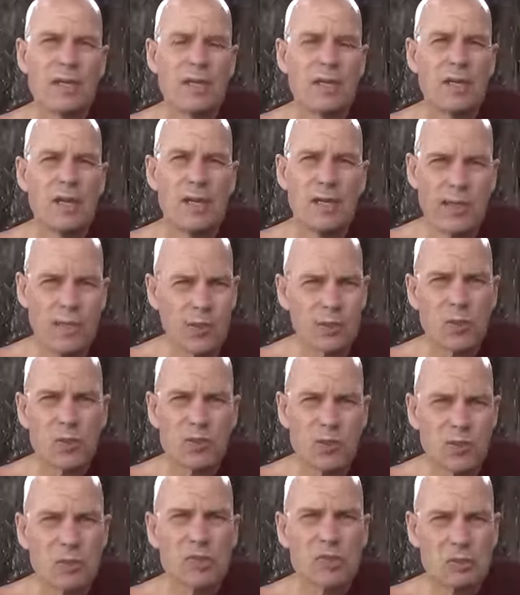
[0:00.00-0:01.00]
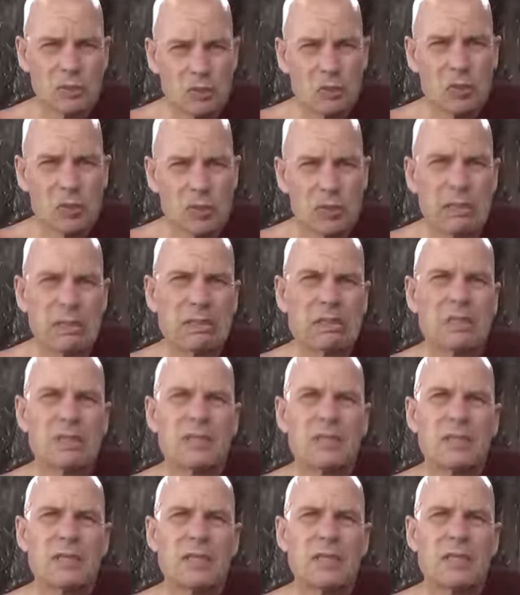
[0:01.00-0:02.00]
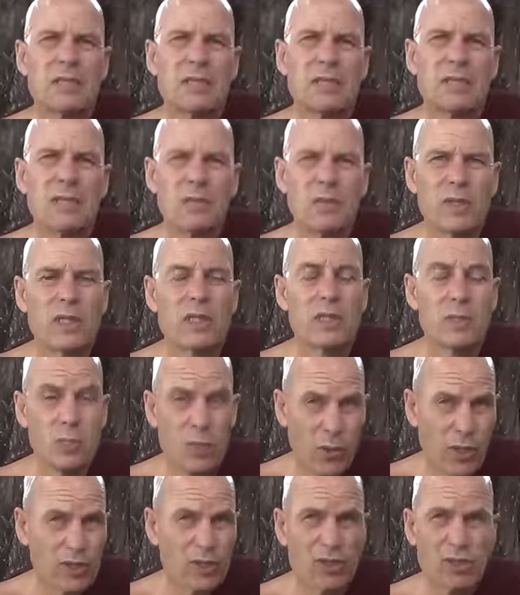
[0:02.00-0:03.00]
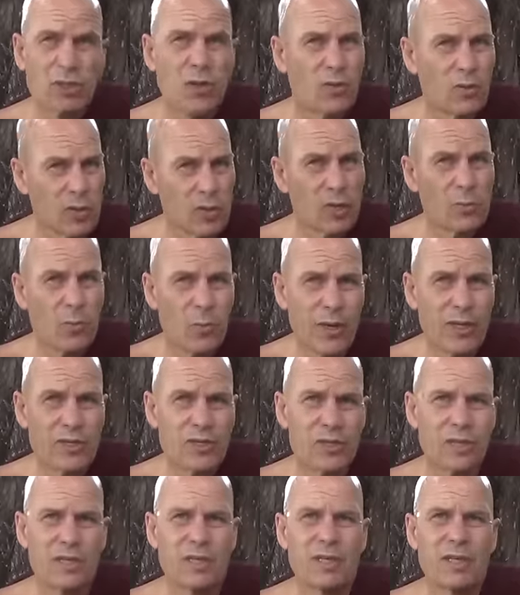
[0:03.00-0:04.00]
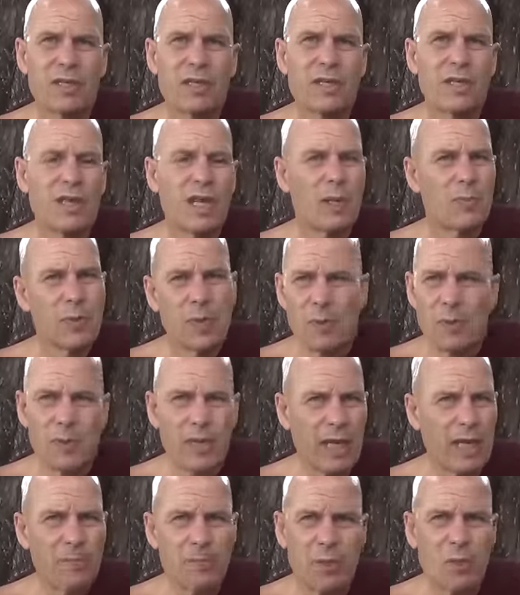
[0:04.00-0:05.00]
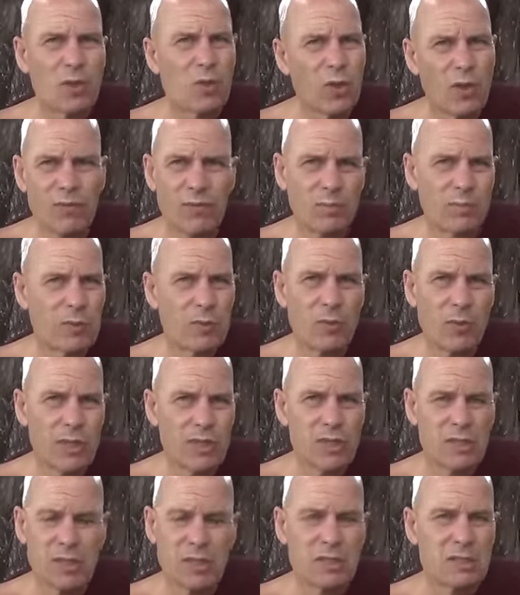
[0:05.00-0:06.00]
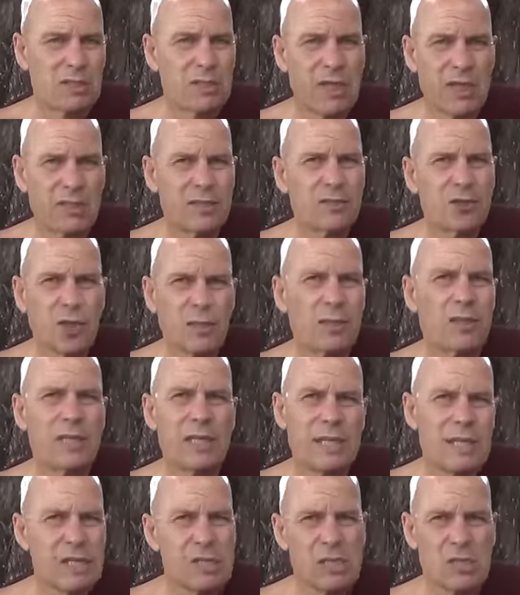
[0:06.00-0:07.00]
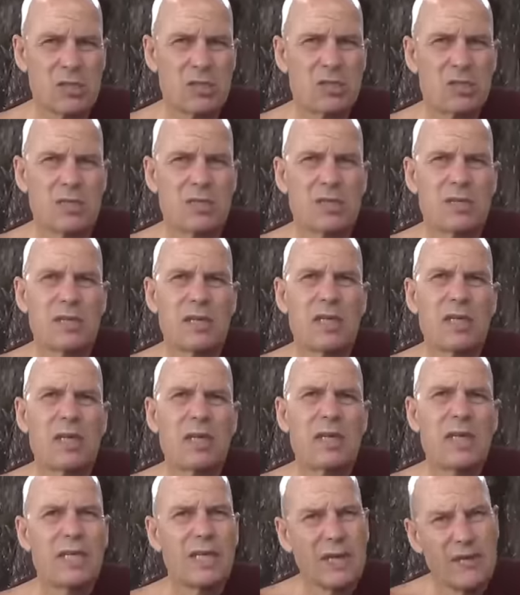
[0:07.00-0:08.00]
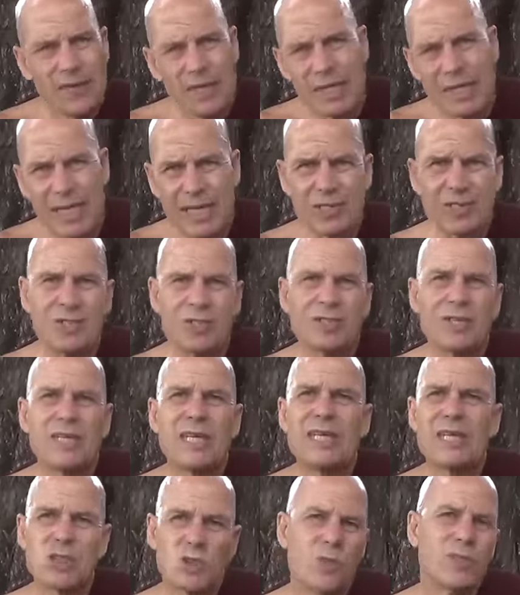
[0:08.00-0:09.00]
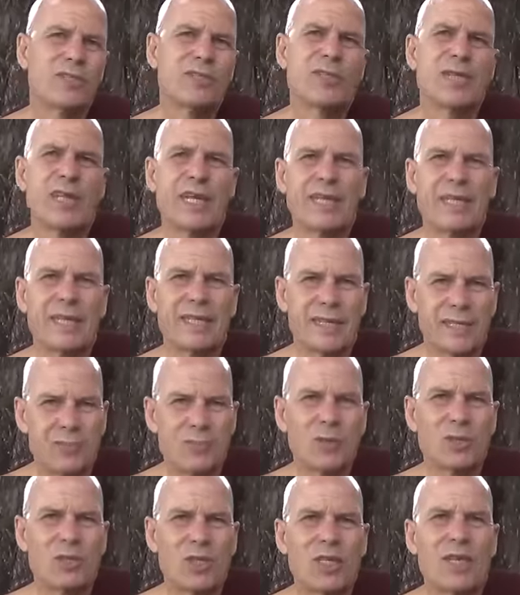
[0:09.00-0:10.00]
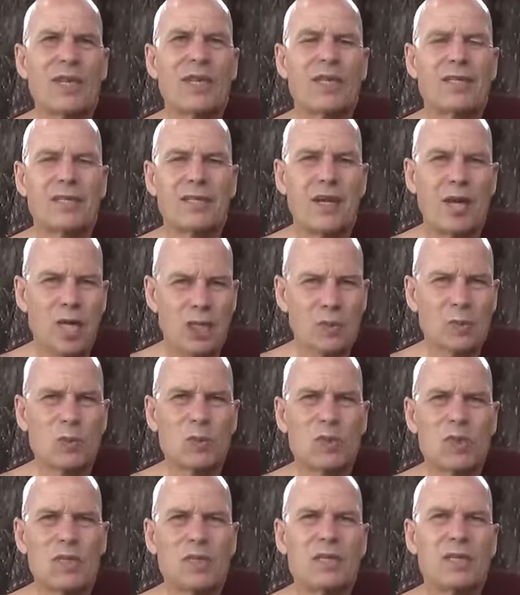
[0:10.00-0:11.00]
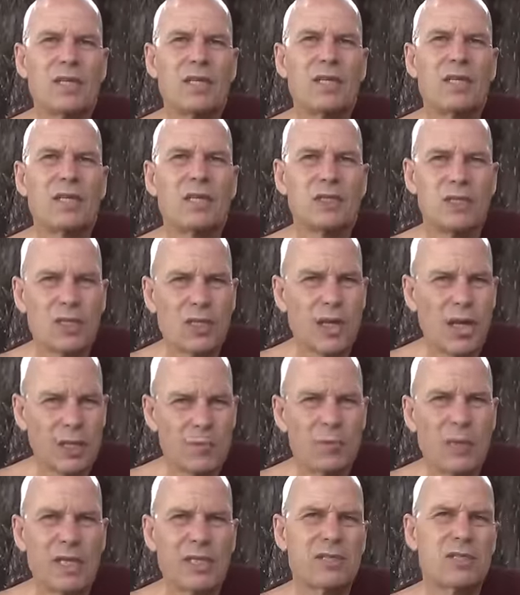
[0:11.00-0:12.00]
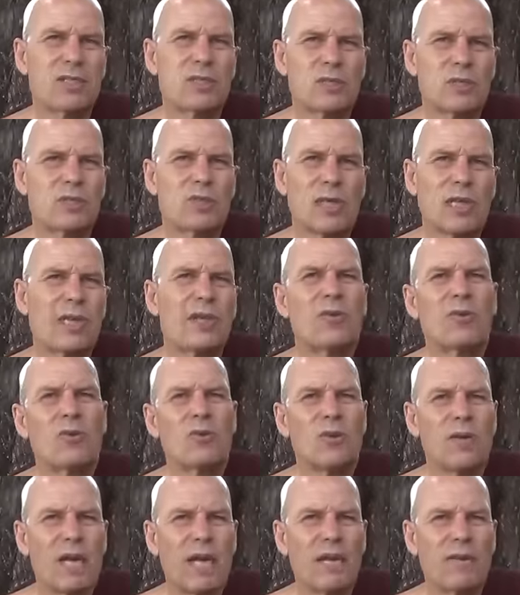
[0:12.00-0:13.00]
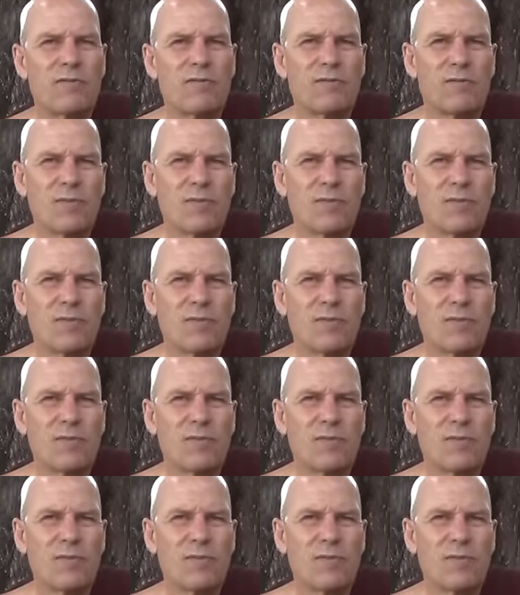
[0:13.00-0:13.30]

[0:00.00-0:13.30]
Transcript: and that was a disease, with a depression, only depression. And people can be cured from depression. It's not a terminal illness. Nevertheless, in Switzerland, at this particular hospital, she got medicine to take her own life.